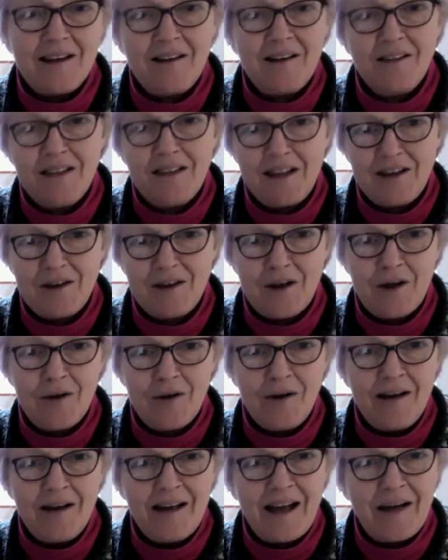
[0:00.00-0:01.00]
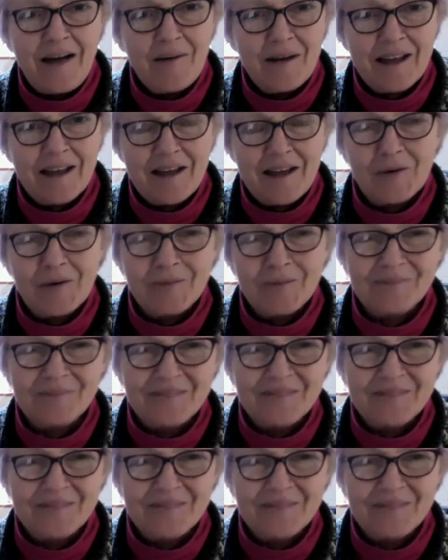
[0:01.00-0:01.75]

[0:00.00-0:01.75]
I'll let you know how I get on.